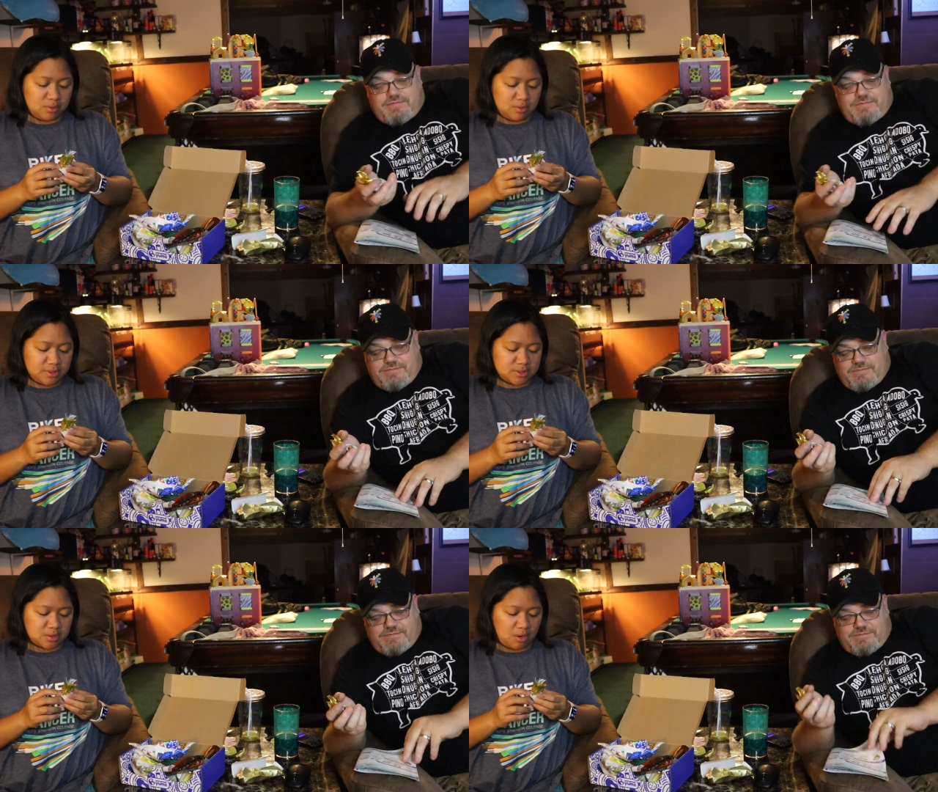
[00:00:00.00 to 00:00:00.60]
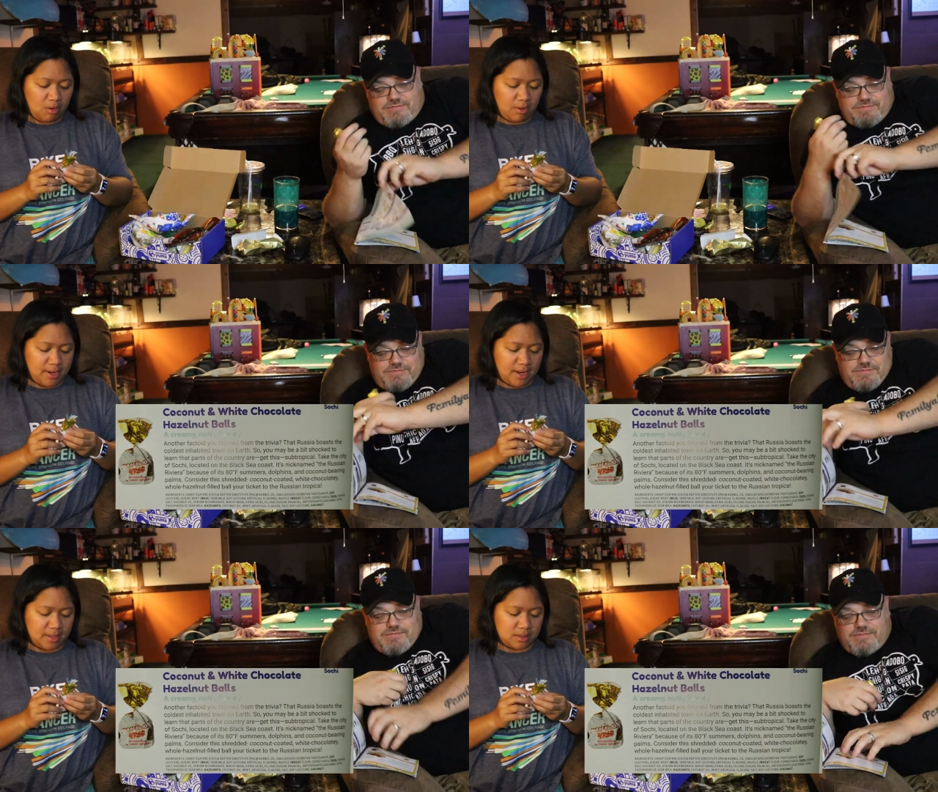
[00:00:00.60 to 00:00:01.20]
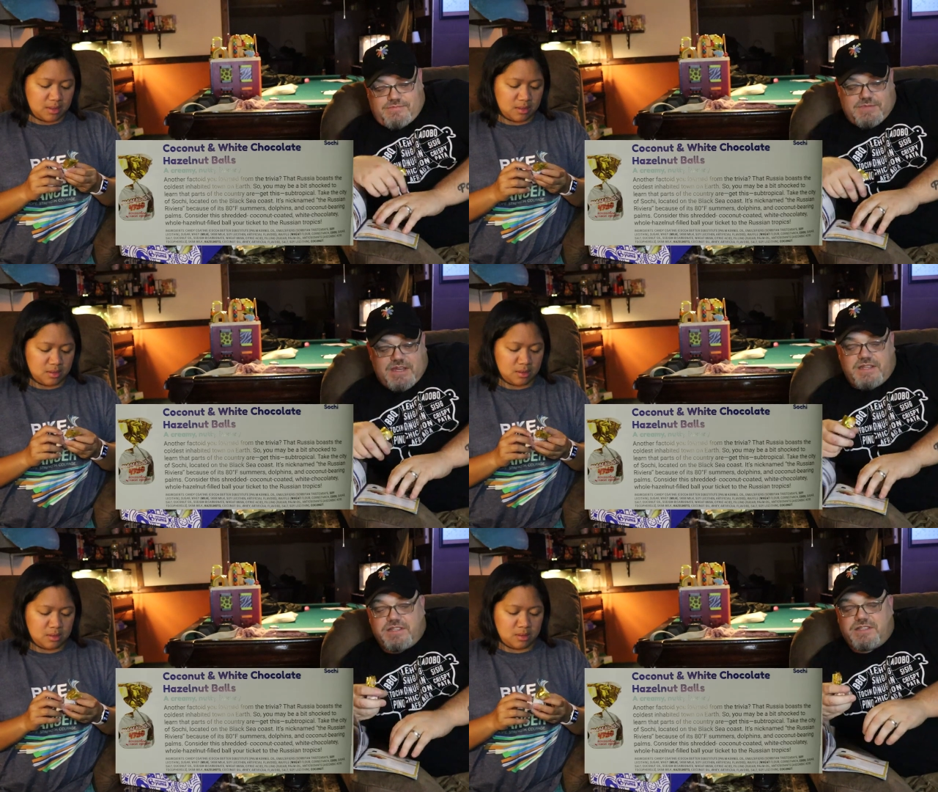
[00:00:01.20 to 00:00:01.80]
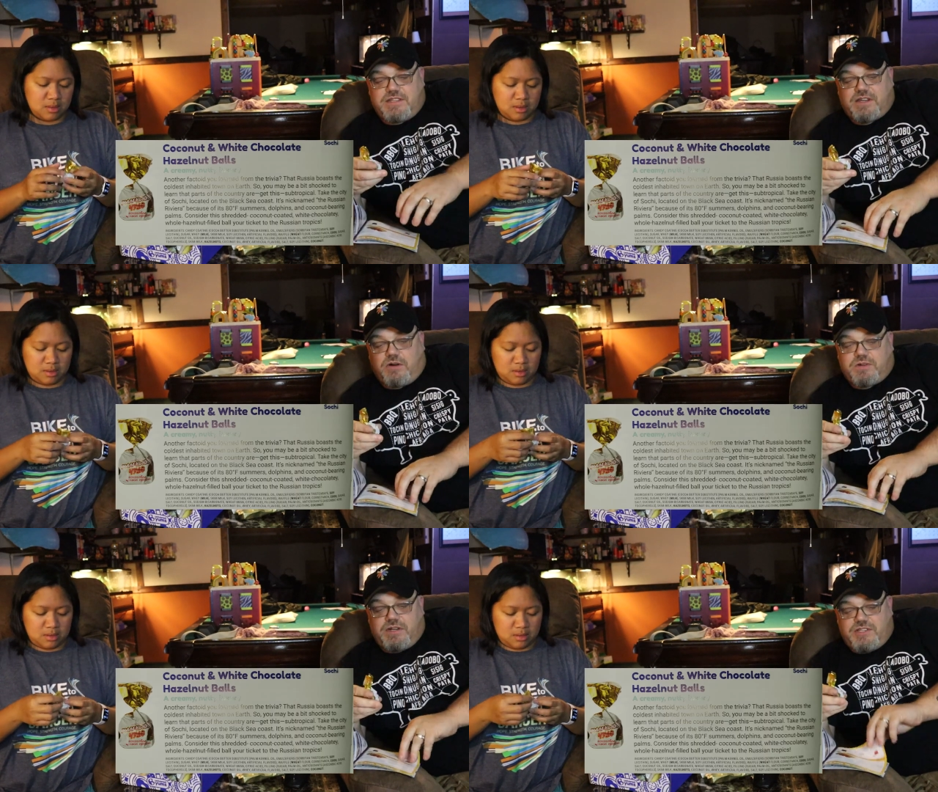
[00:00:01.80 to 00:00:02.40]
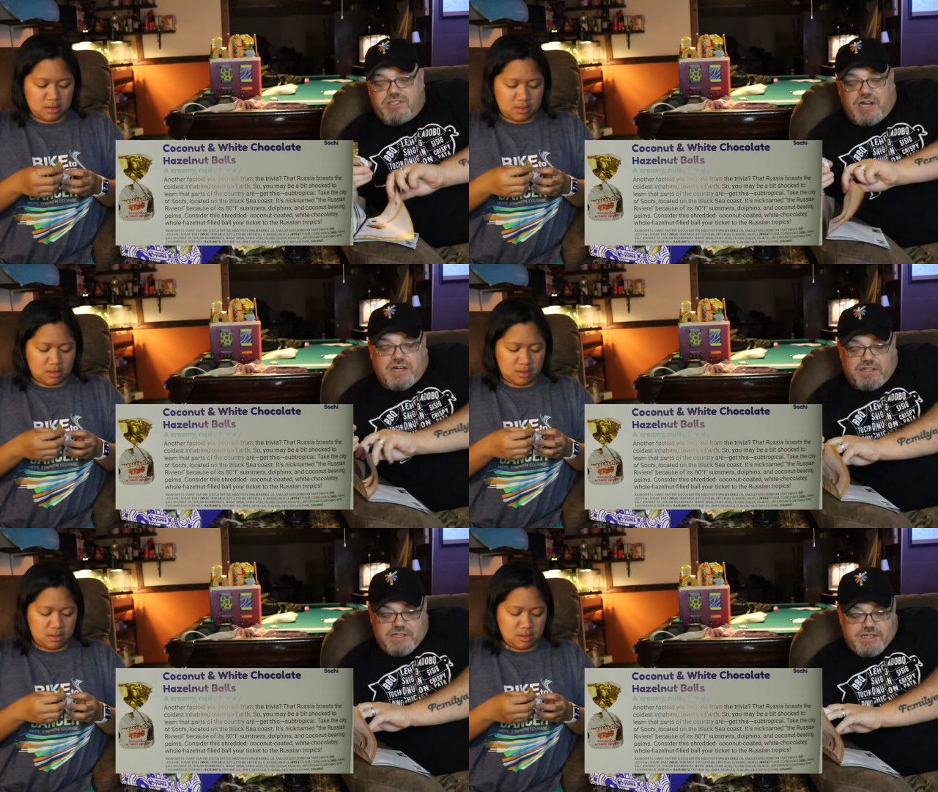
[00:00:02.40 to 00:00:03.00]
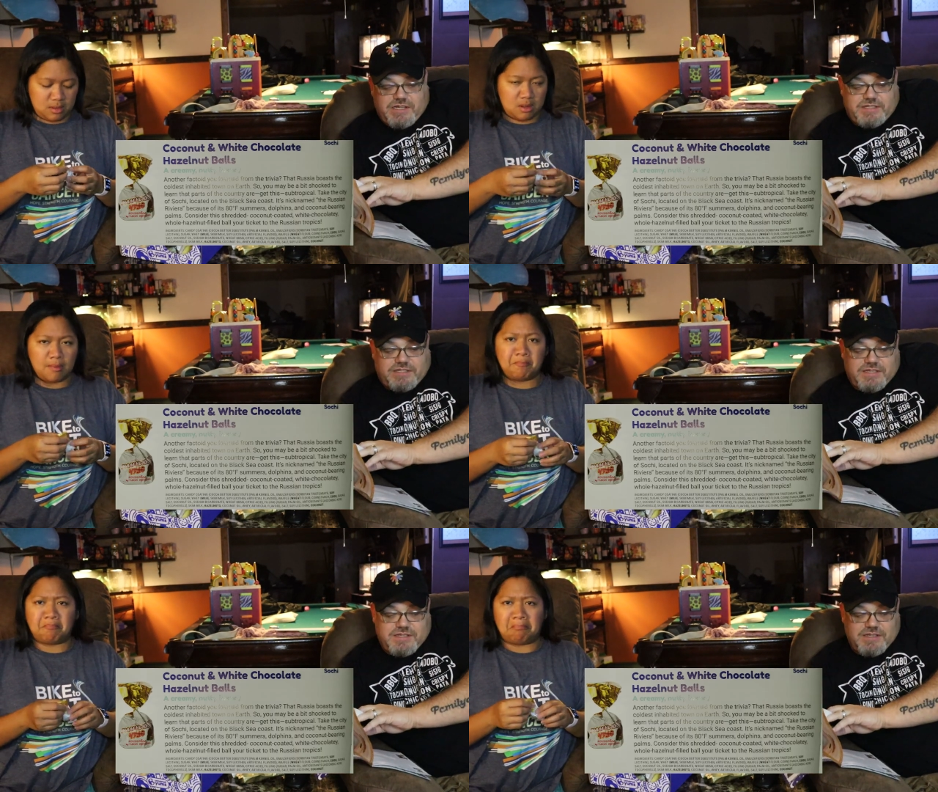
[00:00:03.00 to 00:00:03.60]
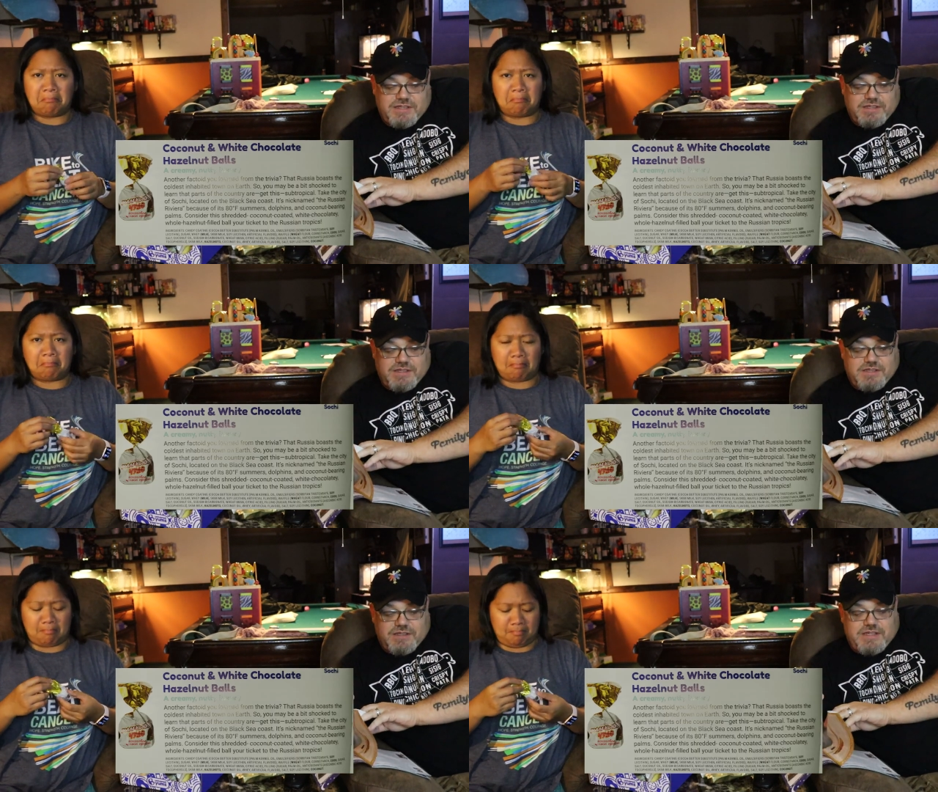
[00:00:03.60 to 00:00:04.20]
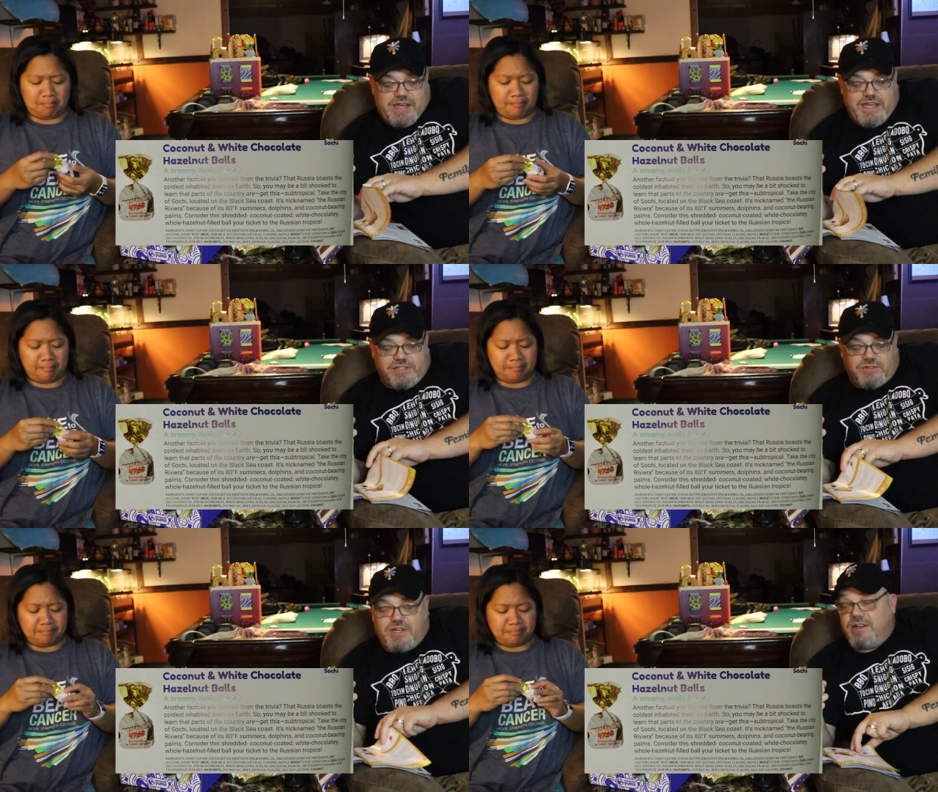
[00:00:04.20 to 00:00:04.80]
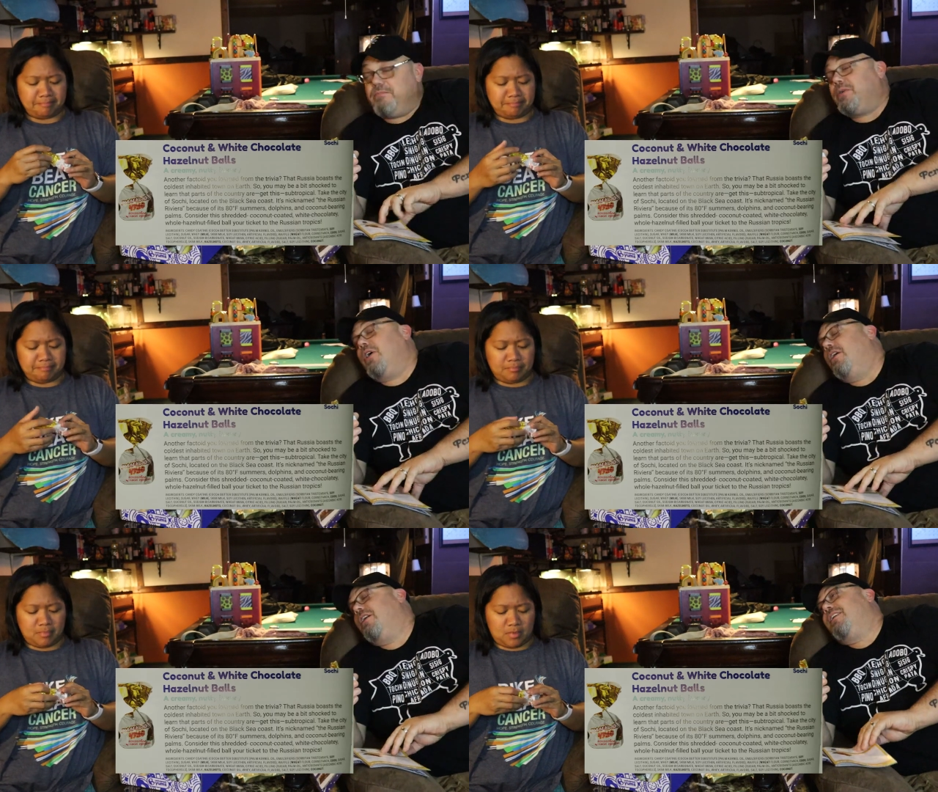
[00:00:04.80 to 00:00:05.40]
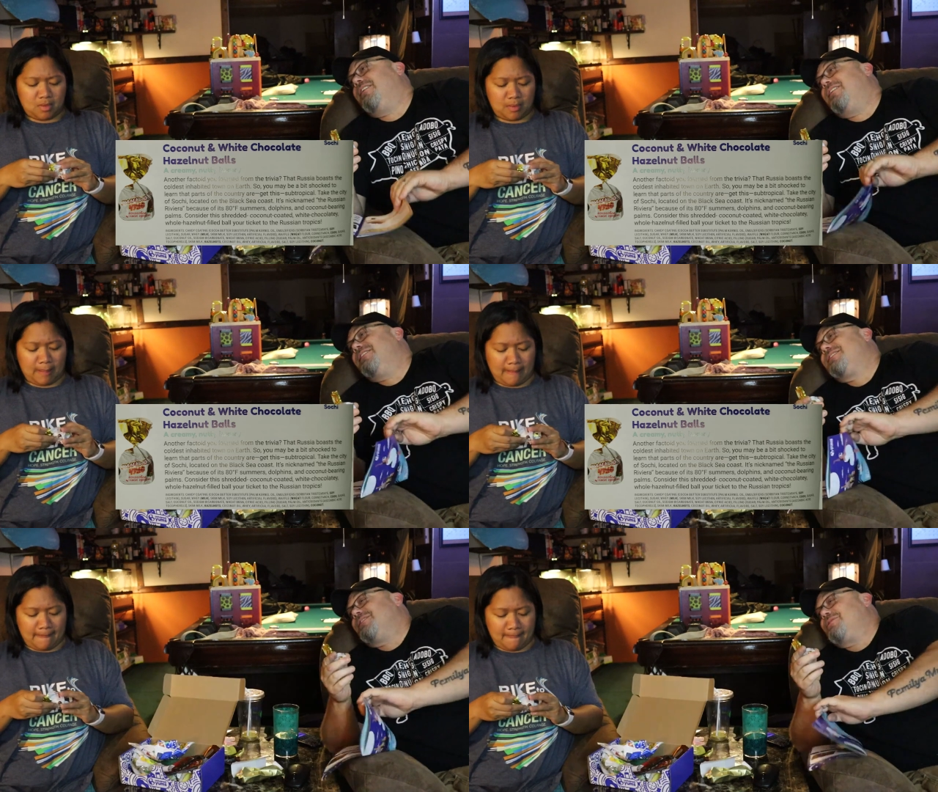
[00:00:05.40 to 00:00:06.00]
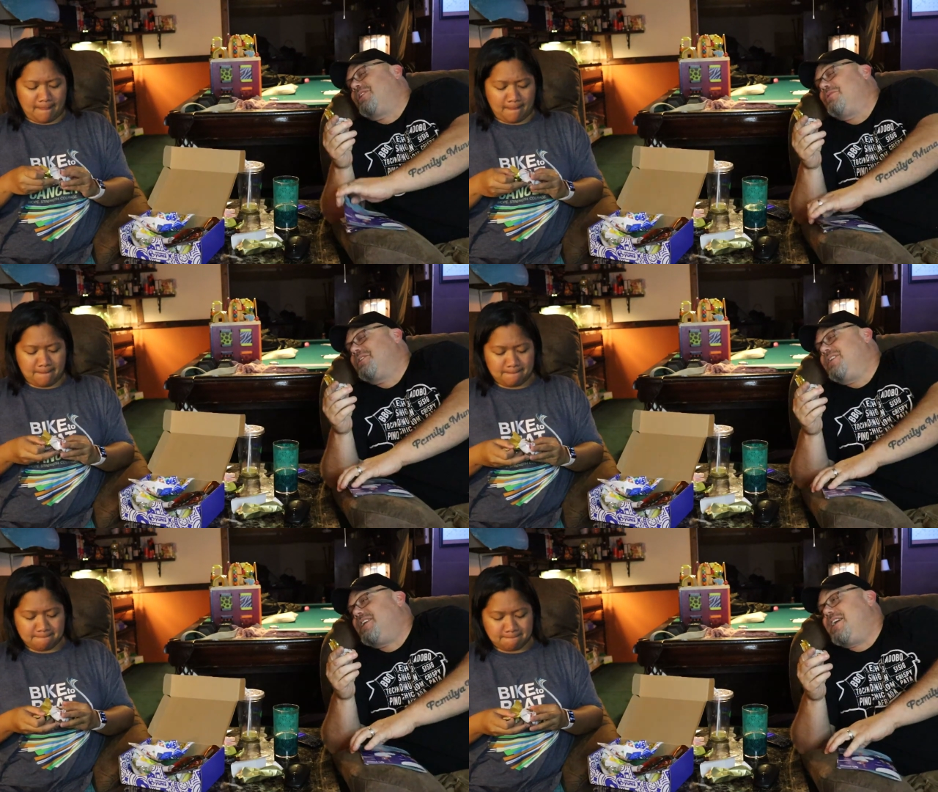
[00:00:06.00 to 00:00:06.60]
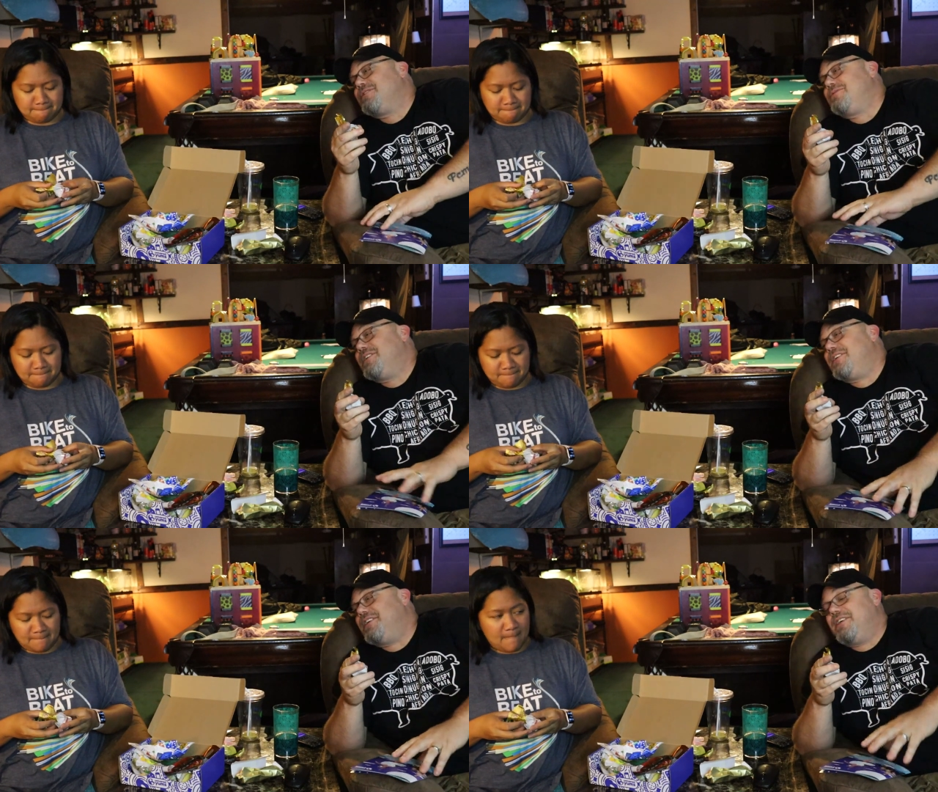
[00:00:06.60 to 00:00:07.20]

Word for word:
Speaker 1: Oh, it's a coconut.
Speaker 2: Yeah, this is the coconut chocolate hazelnut ball. So coconut, hazelnut,